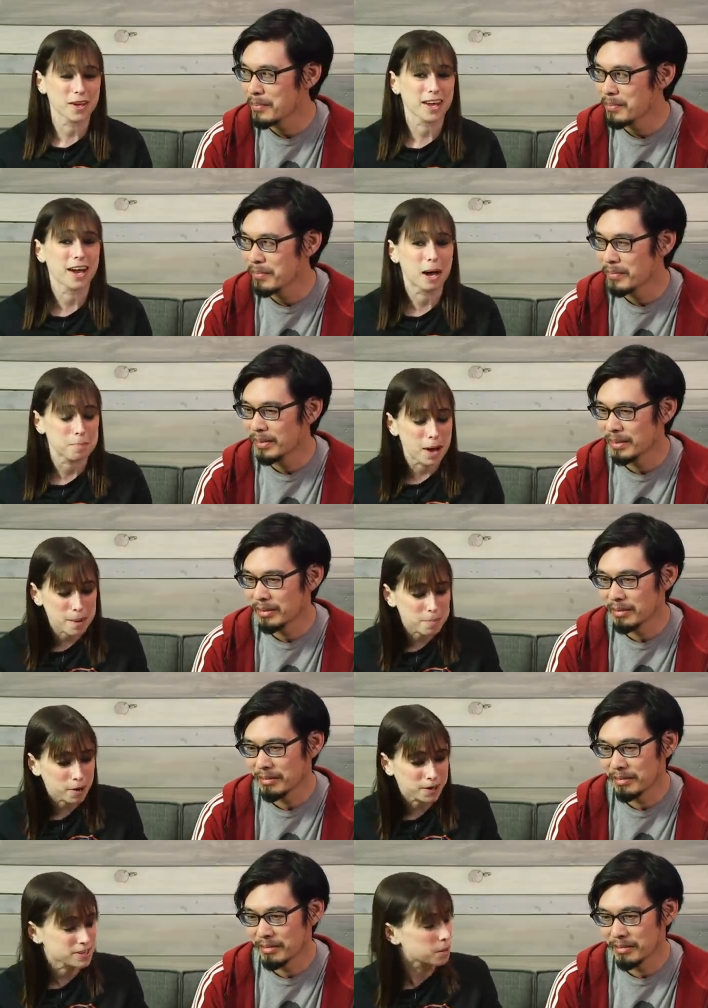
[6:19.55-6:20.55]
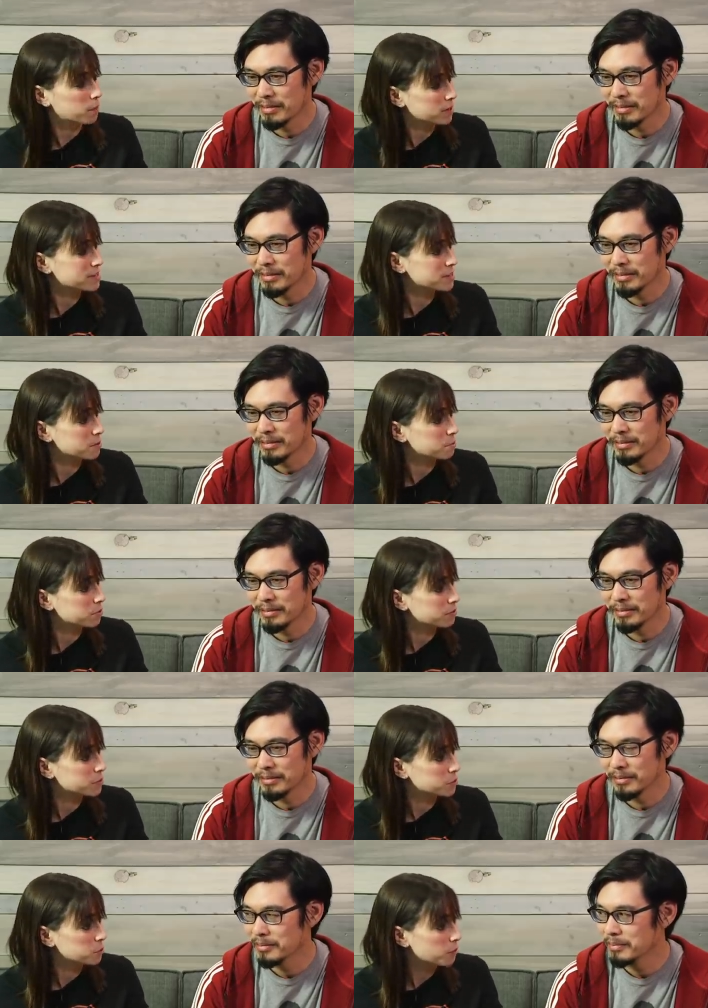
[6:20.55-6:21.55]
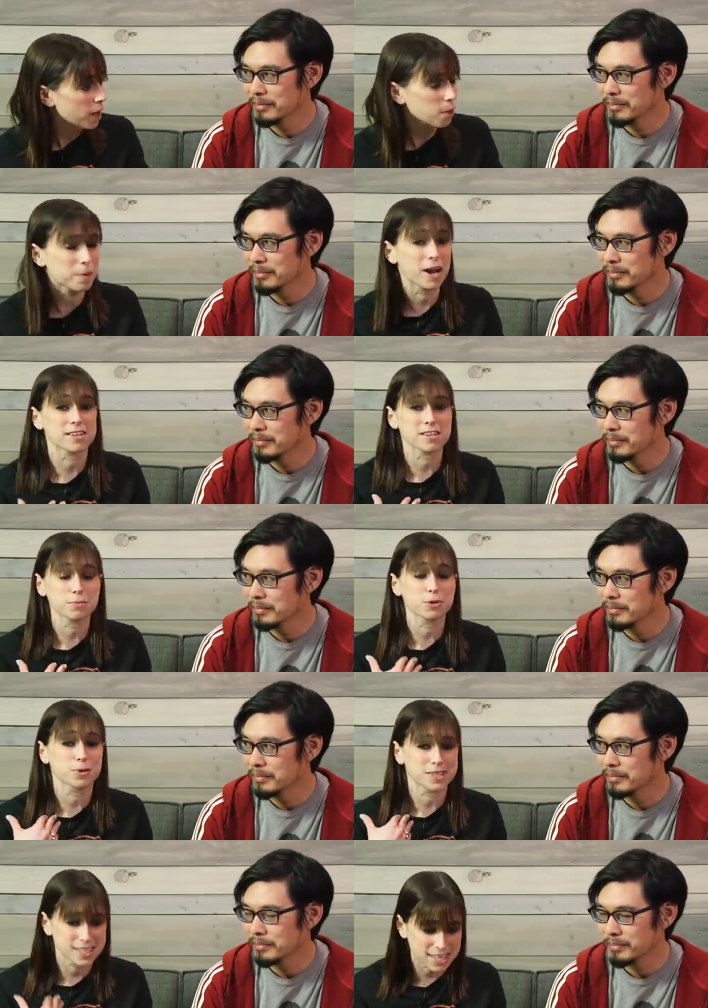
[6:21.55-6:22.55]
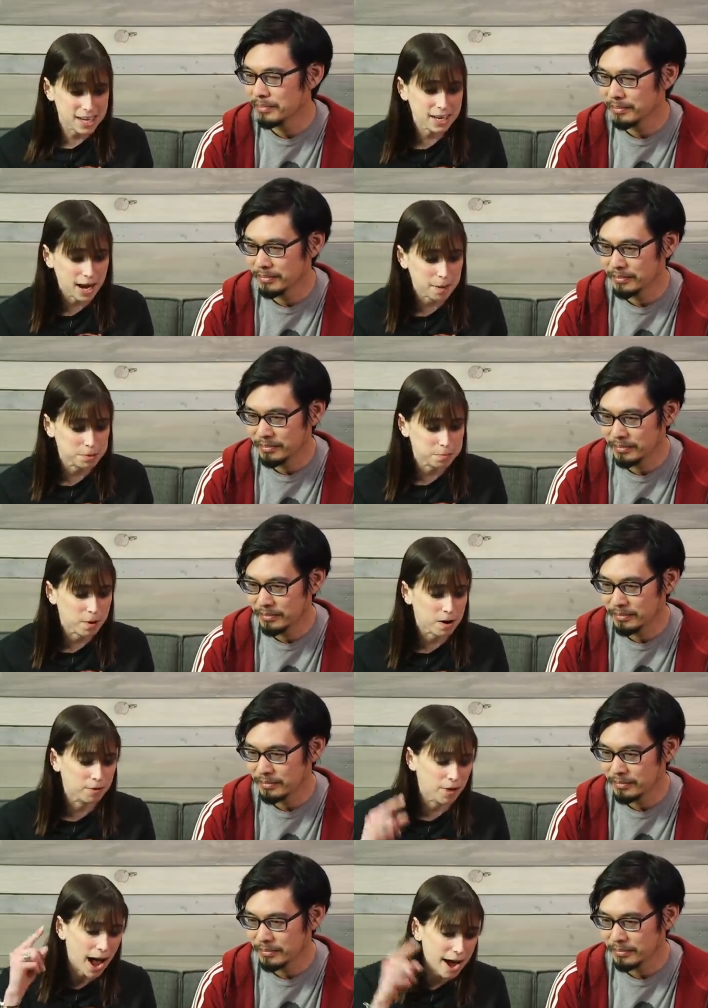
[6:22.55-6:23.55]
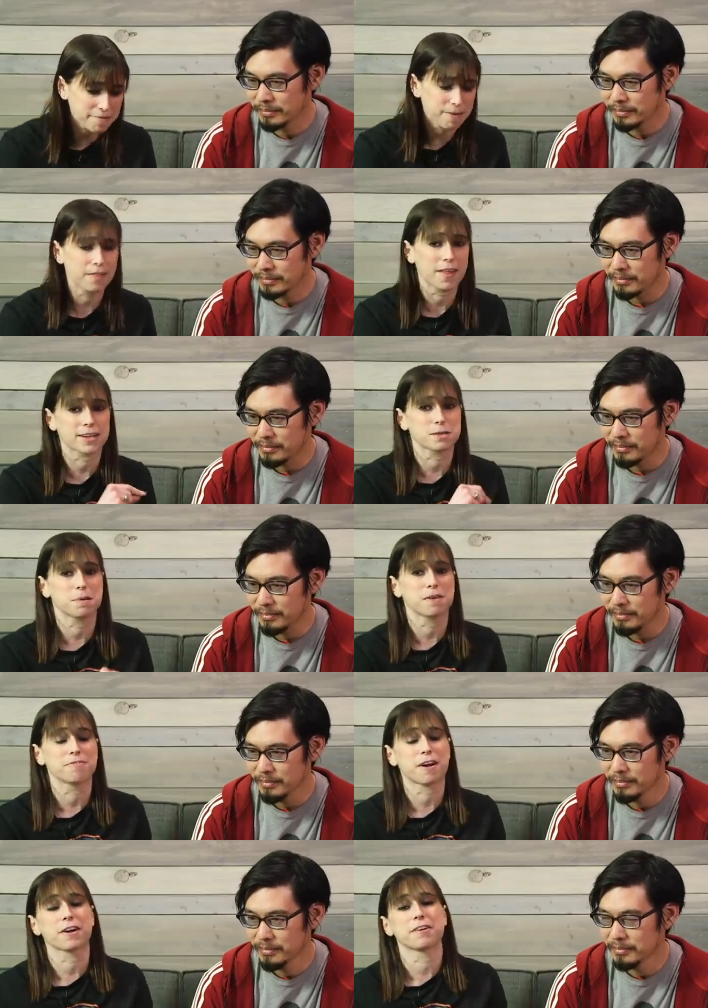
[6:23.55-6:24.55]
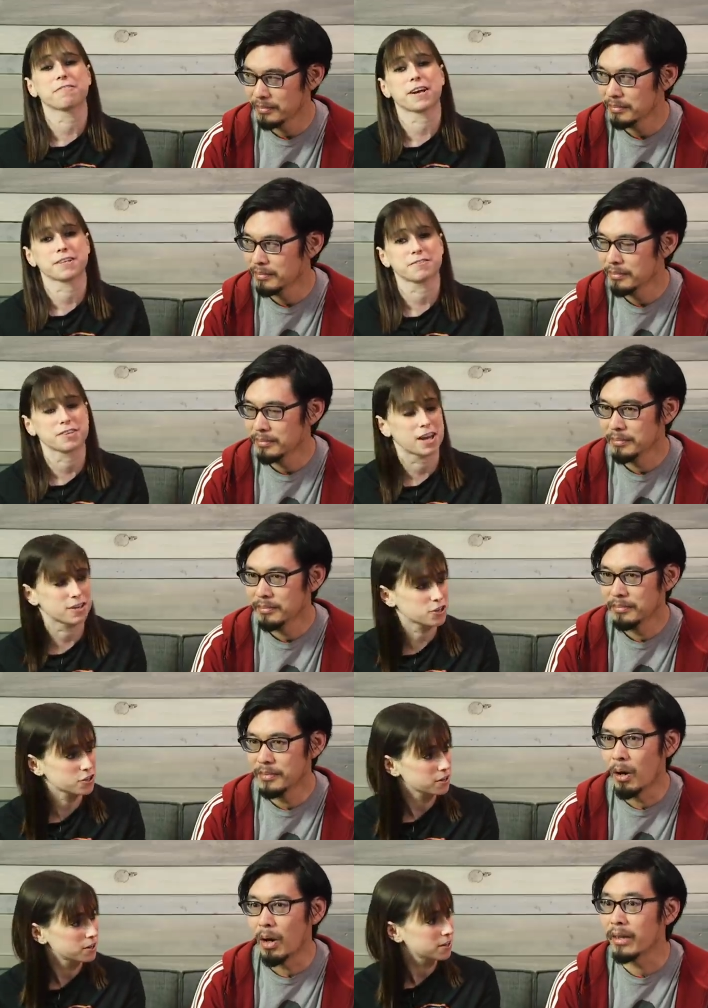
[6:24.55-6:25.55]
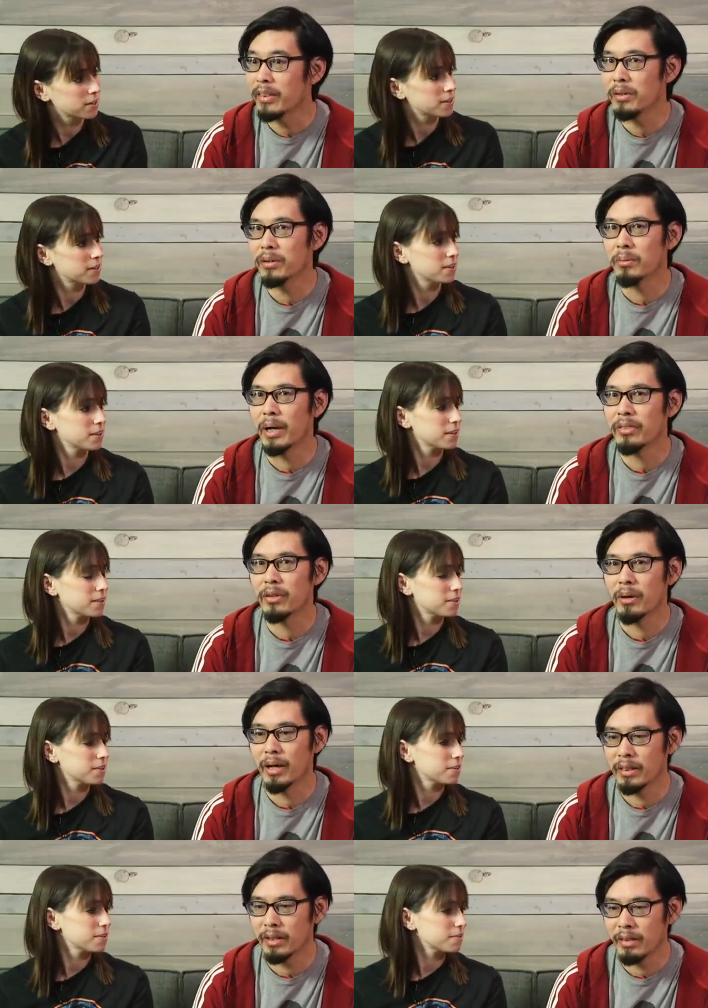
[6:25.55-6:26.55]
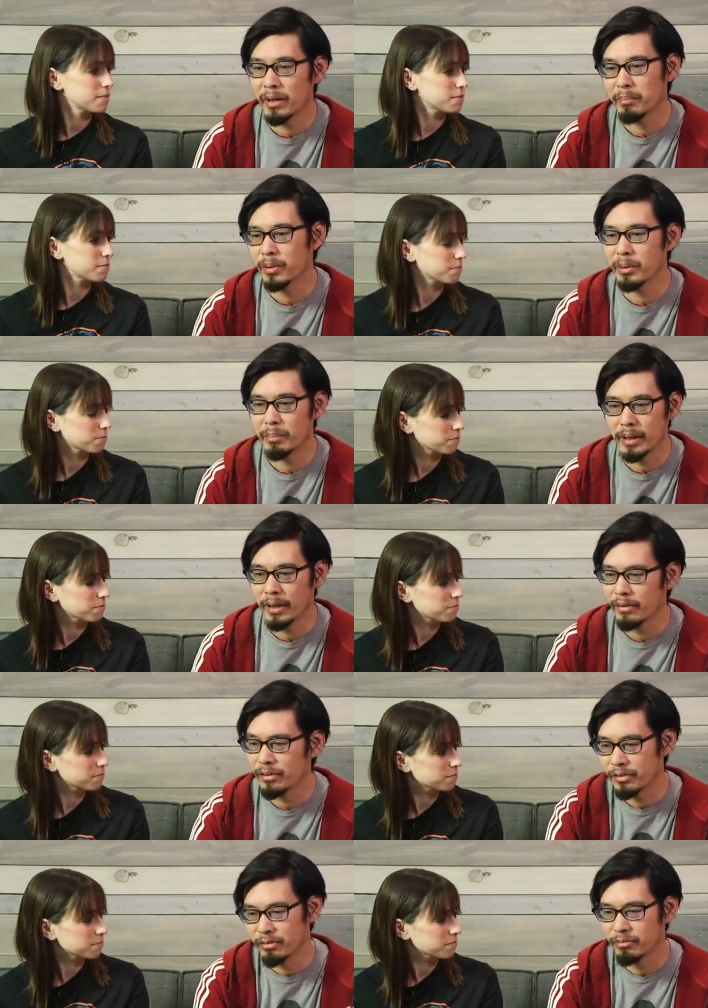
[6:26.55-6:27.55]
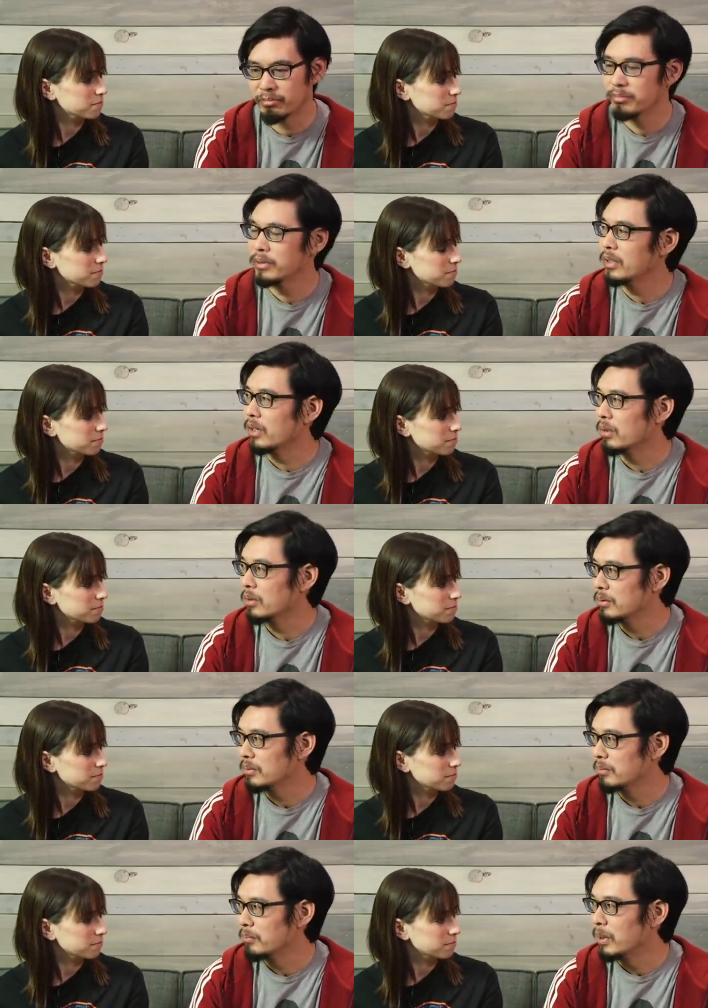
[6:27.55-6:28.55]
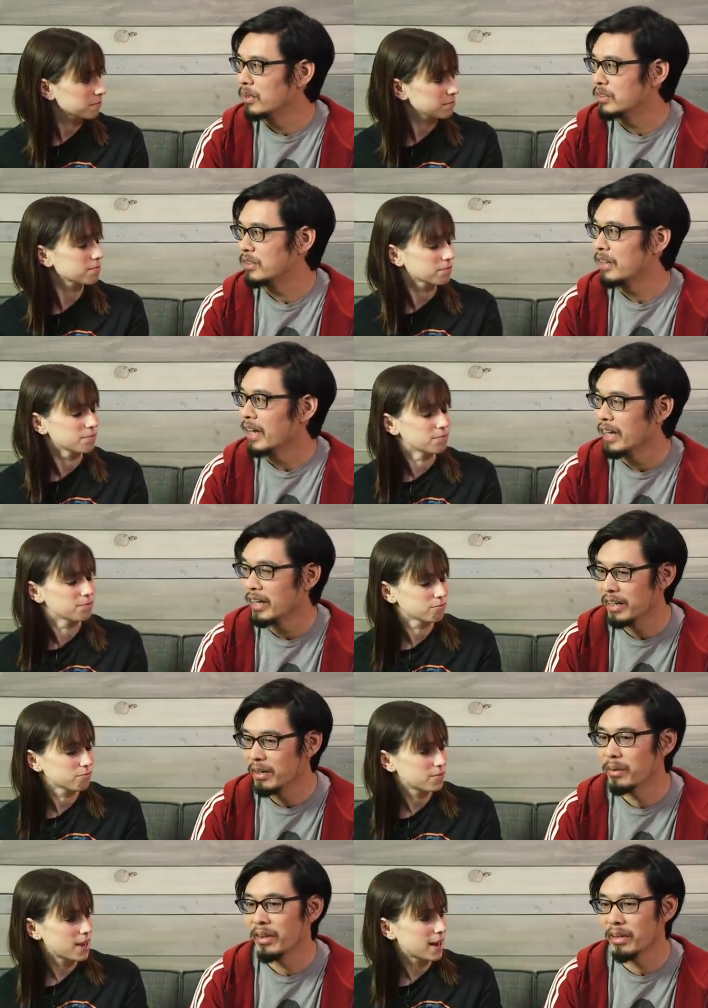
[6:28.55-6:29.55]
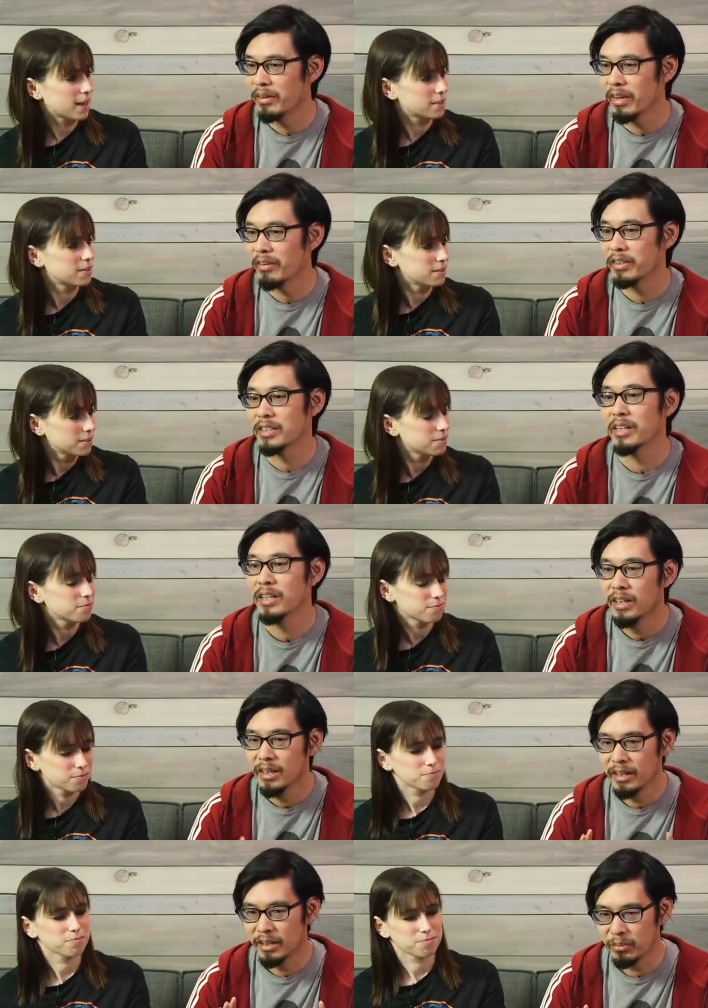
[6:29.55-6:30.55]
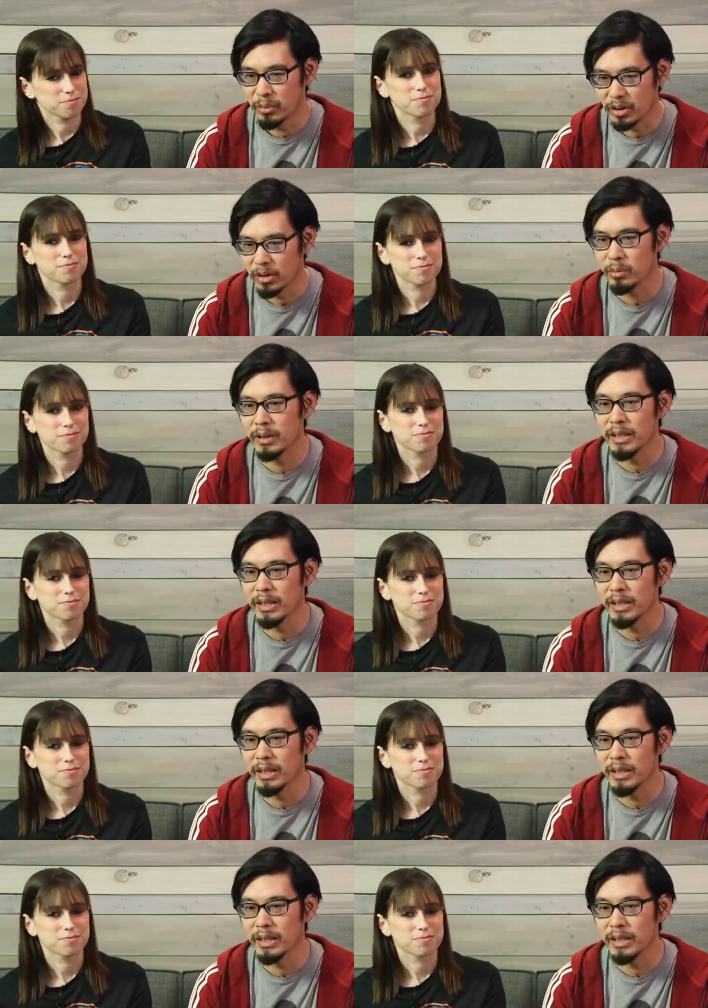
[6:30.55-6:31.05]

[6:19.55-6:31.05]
Speaker 1: thinking on my part because I want to see the movie do well. But as someone who has seen Captain Marvel, I found that to be a very effective touch.
Speaker 2: No, I think you're right, though. I think they pre planned this, you know, months ahead. Yeah. They, they said, we're going to